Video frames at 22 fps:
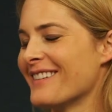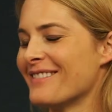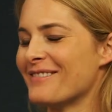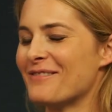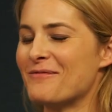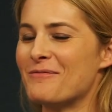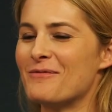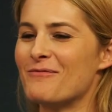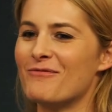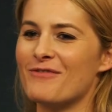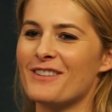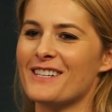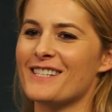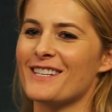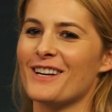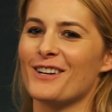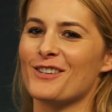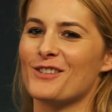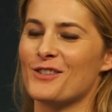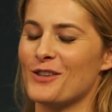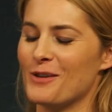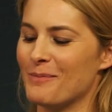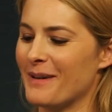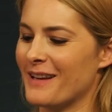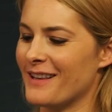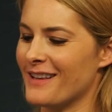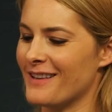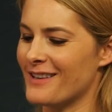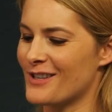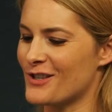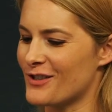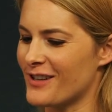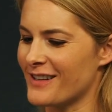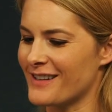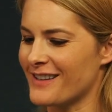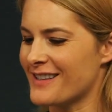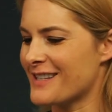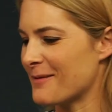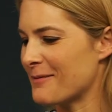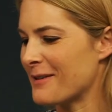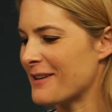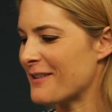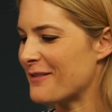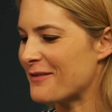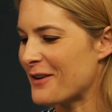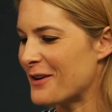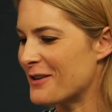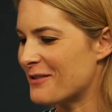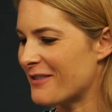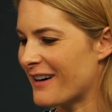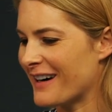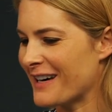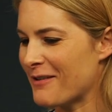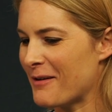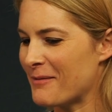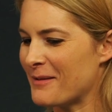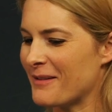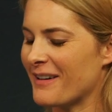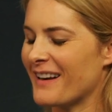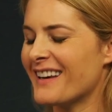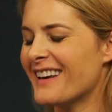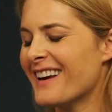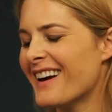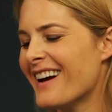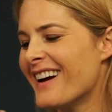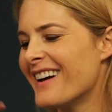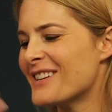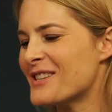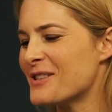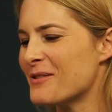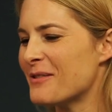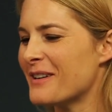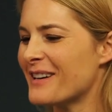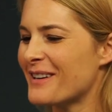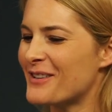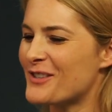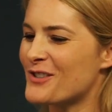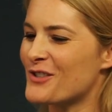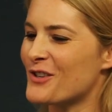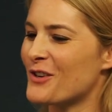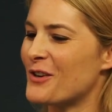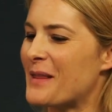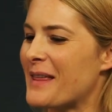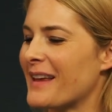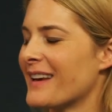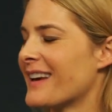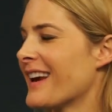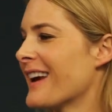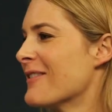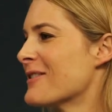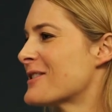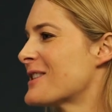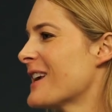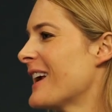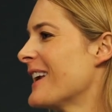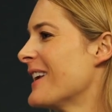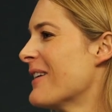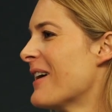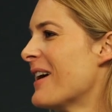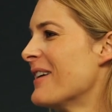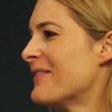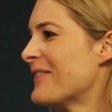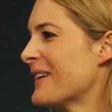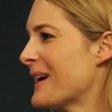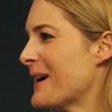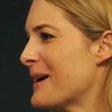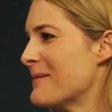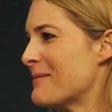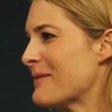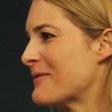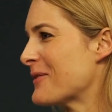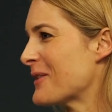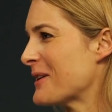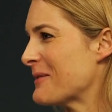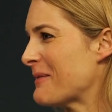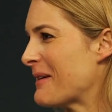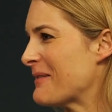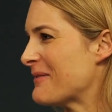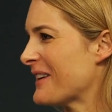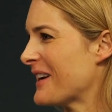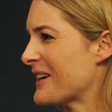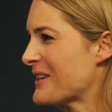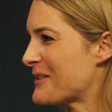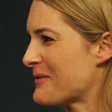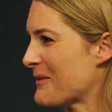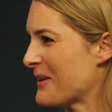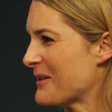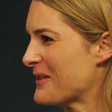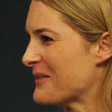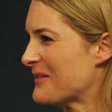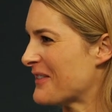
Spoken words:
researched you, but someone at Vogue rang you up and you're like, yeah, I'll do a shoot, thinking it will take you half an hour before you went for lunch with your